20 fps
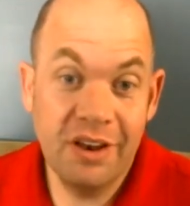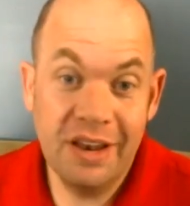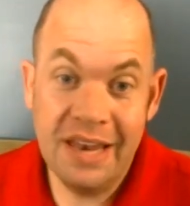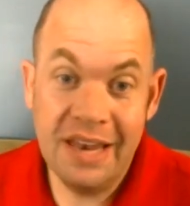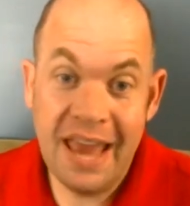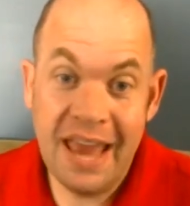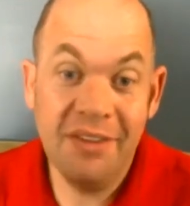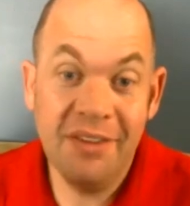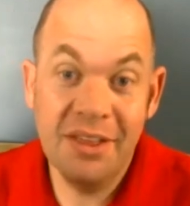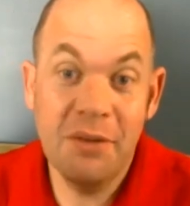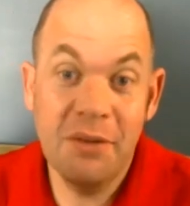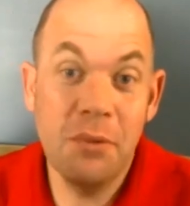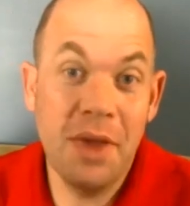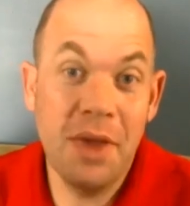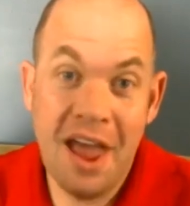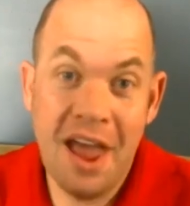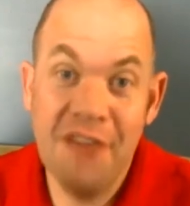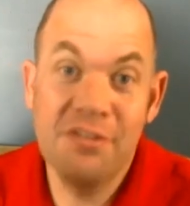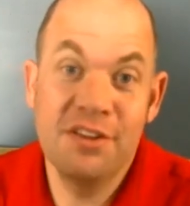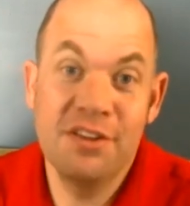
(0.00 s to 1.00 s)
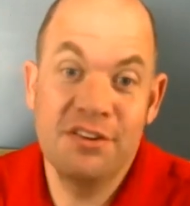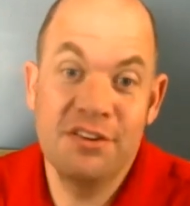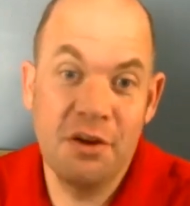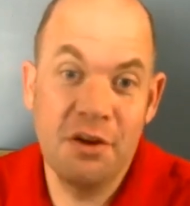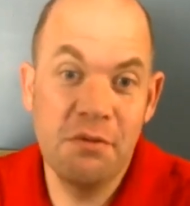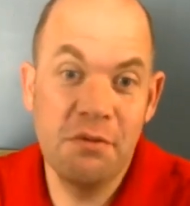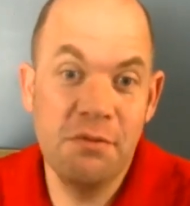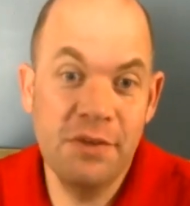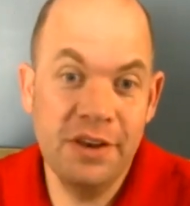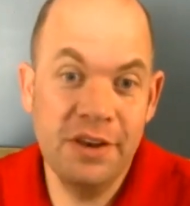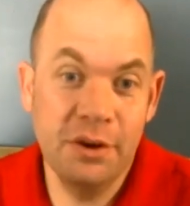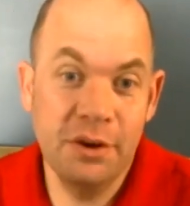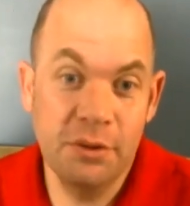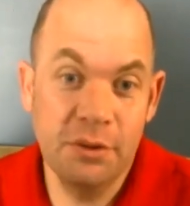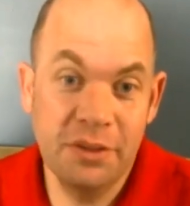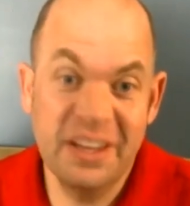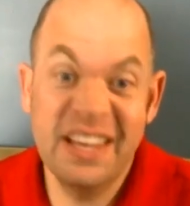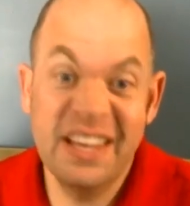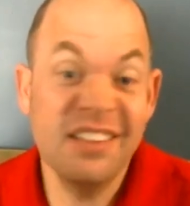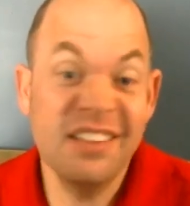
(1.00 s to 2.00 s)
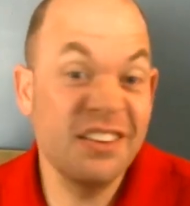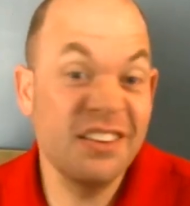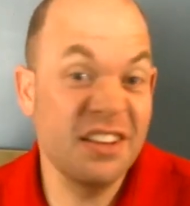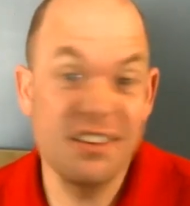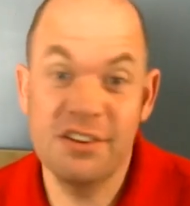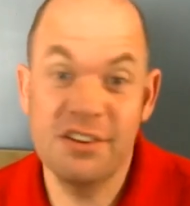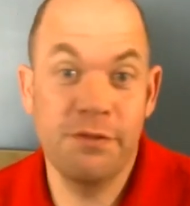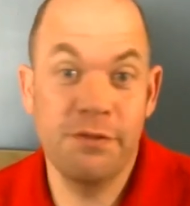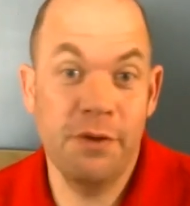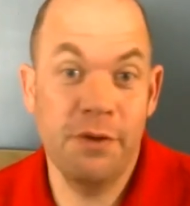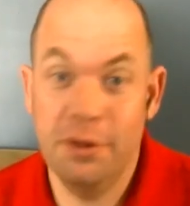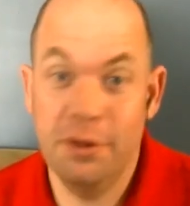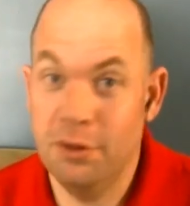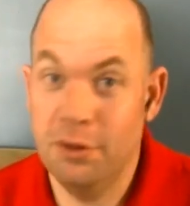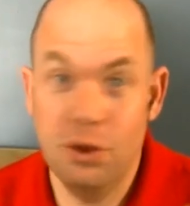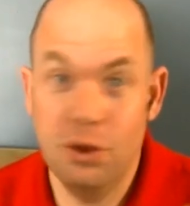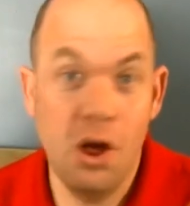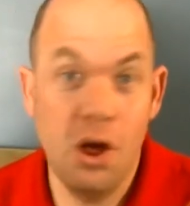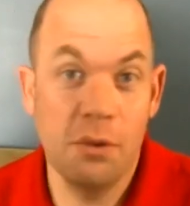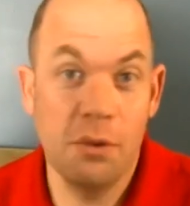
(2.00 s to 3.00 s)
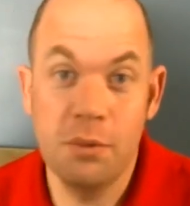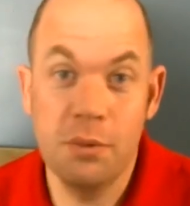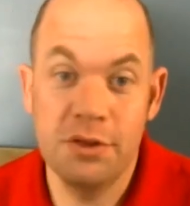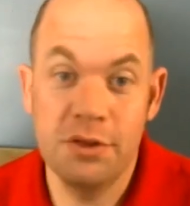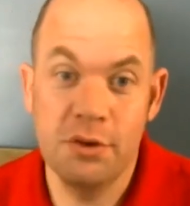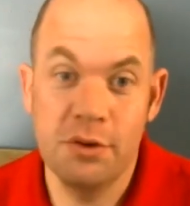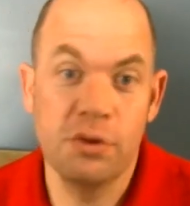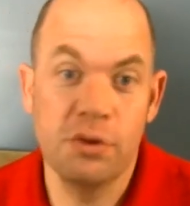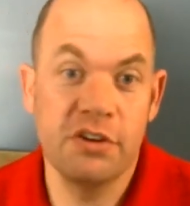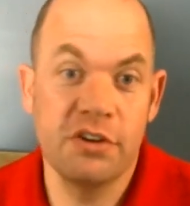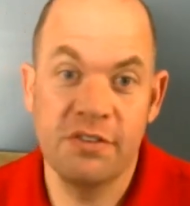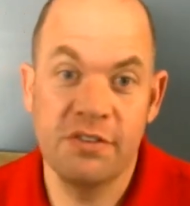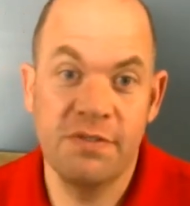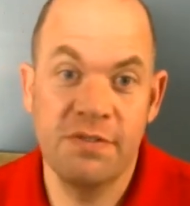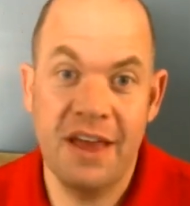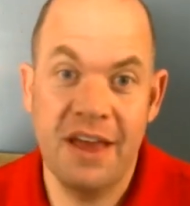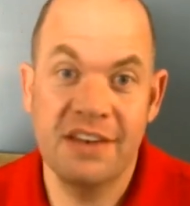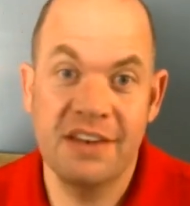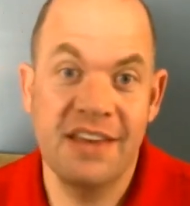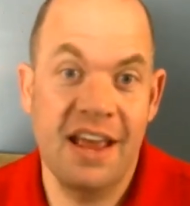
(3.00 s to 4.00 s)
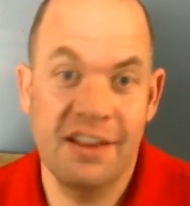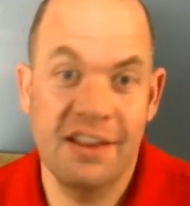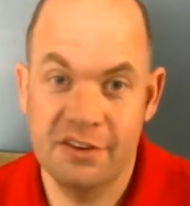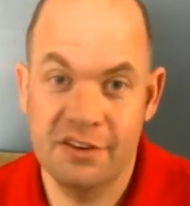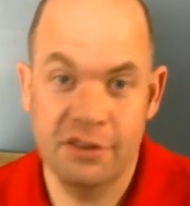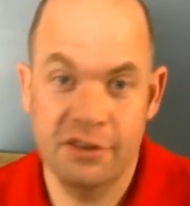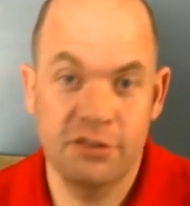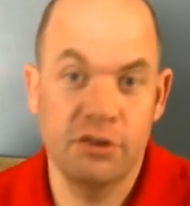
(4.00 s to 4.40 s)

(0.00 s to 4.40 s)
now that we have this on video, the kids can just follow along with you, which is fantastic.